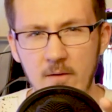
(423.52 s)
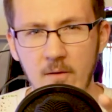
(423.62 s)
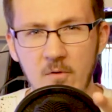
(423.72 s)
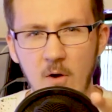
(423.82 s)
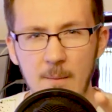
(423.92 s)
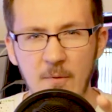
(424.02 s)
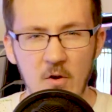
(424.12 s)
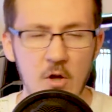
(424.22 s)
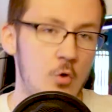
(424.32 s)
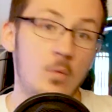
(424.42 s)
and subscribe if you're
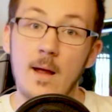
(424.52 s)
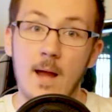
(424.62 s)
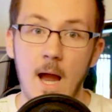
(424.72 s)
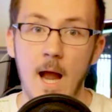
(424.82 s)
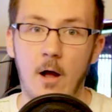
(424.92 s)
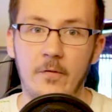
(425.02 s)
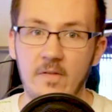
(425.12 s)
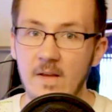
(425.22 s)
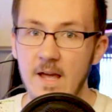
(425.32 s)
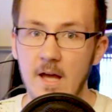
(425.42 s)
new, and I'll
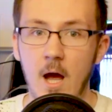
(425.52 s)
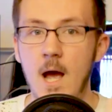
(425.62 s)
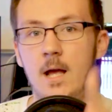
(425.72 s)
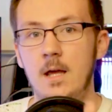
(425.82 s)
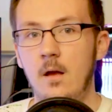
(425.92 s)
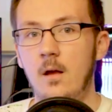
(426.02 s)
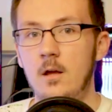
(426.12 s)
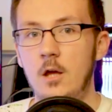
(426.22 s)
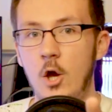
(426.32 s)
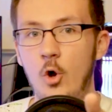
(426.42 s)
see
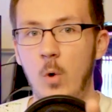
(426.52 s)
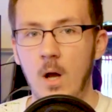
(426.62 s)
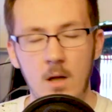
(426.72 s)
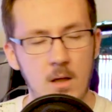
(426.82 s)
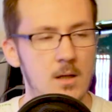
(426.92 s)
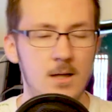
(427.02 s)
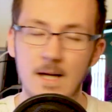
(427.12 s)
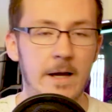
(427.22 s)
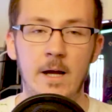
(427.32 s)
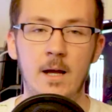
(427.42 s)
you
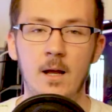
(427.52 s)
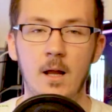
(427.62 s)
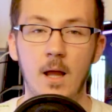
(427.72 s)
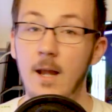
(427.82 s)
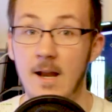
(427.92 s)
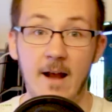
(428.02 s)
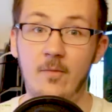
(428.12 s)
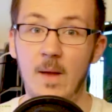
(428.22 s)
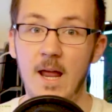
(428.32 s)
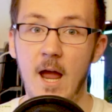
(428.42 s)
in the next
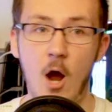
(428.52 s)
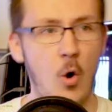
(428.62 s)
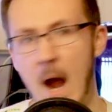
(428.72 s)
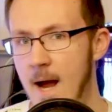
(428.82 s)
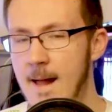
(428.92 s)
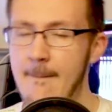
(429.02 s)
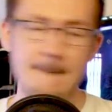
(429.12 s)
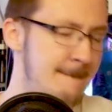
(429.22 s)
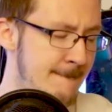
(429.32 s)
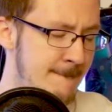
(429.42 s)
video.
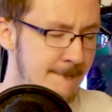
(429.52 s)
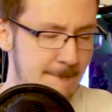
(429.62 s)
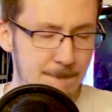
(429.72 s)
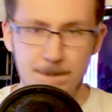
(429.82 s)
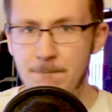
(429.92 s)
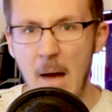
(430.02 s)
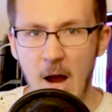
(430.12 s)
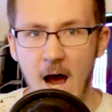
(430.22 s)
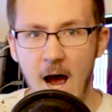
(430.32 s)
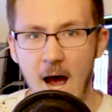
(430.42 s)

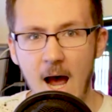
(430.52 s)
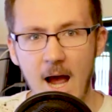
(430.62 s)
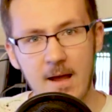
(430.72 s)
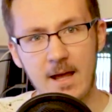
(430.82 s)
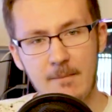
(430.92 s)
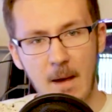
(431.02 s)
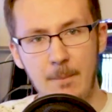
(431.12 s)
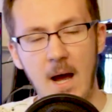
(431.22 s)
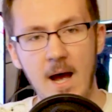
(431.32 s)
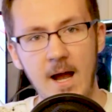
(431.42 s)
Bye-bye!
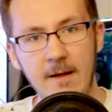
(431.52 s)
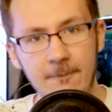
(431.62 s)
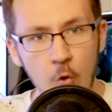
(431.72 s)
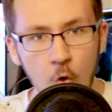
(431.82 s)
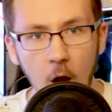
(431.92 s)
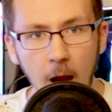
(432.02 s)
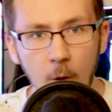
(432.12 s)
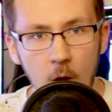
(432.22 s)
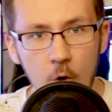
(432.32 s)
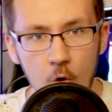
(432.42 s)
Bye-bye! Frutiger
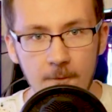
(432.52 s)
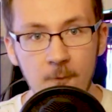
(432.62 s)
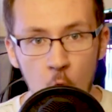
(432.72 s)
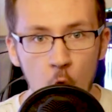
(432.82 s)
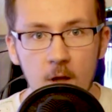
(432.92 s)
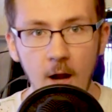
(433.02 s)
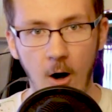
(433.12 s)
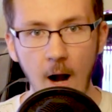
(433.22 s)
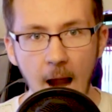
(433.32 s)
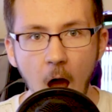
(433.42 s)
Aero!
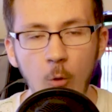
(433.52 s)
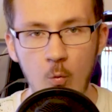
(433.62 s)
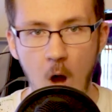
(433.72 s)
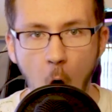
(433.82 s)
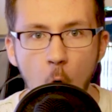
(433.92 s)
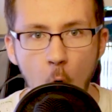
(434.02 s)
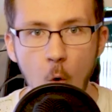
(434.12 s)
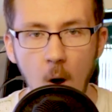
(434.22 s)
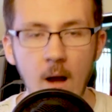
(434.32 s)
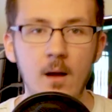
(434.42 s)
Frutiger Aero!